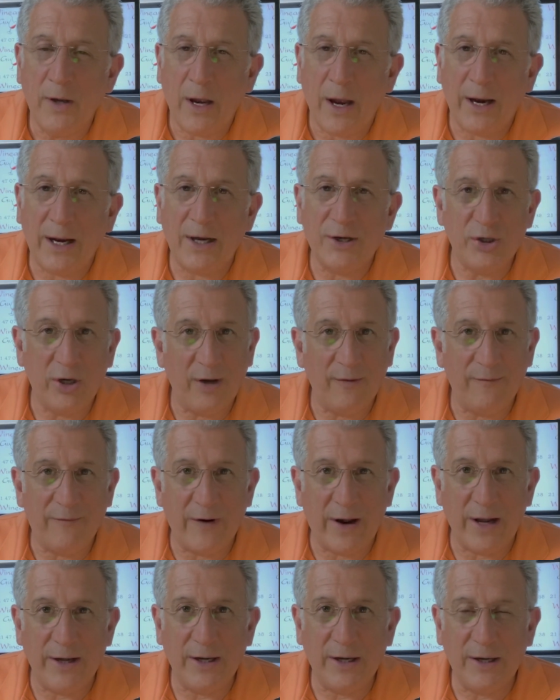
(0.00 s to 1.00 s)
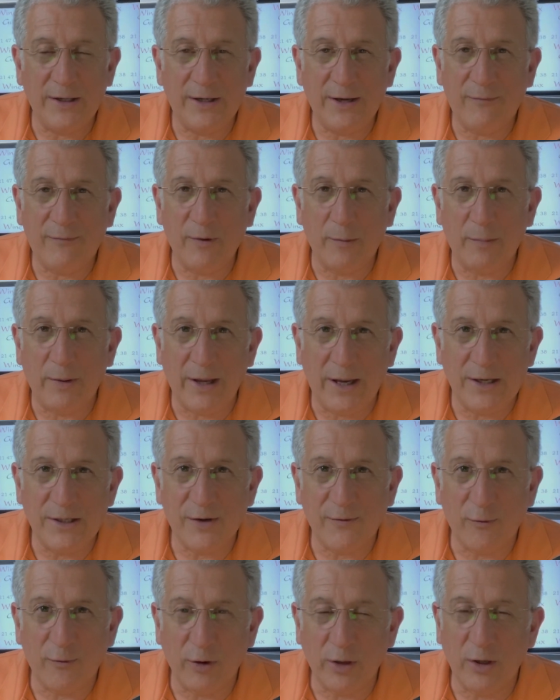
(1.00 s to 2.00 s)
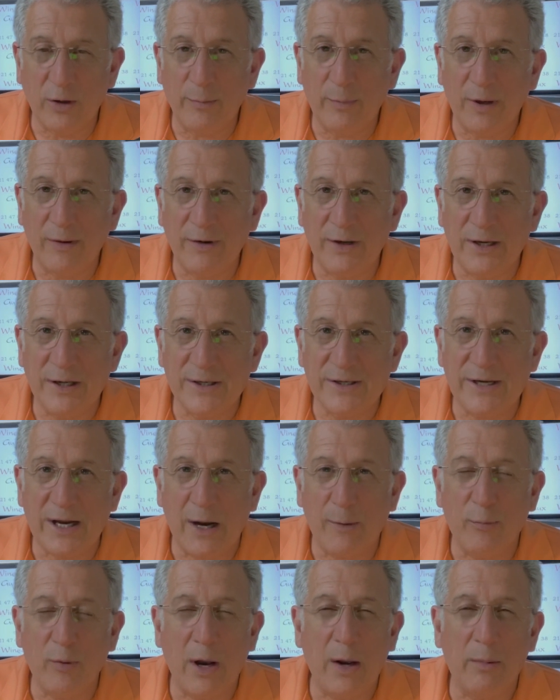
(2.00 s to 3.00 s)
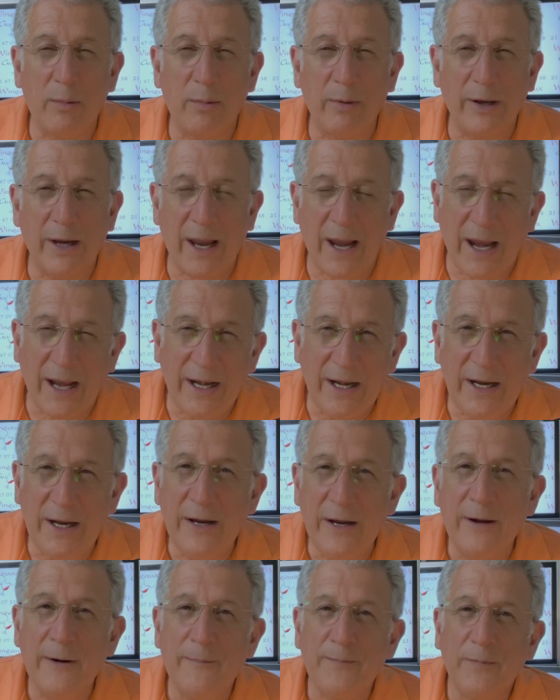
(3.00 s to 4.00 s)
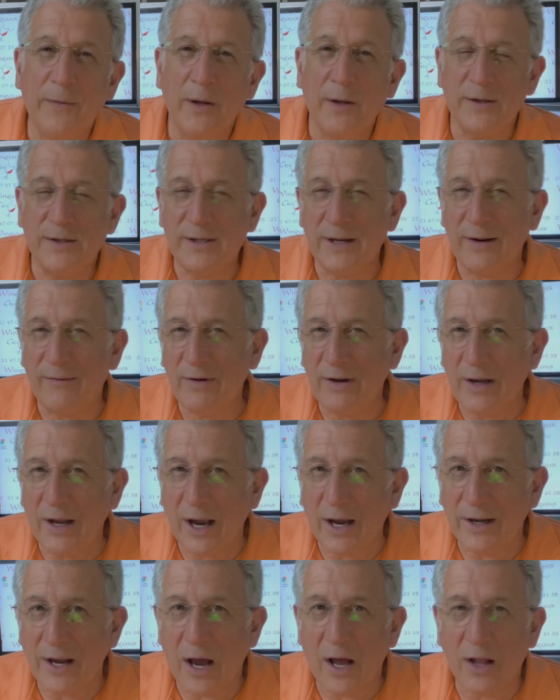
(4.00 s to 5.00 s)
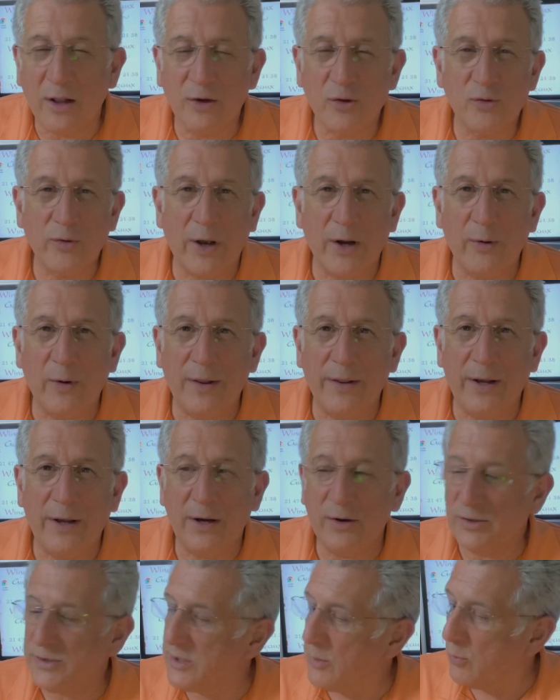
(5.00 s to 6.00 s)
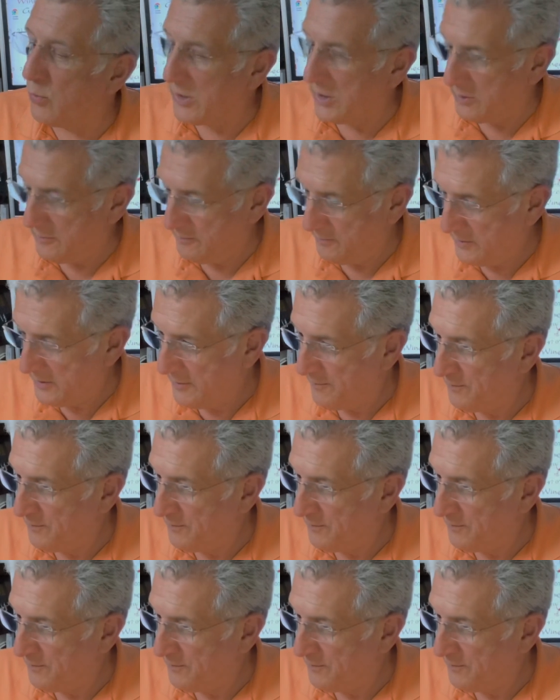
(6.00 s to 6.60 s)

I guess you can find it at different places for a little bit of a discount, probably $80, $79, right around there somewhere.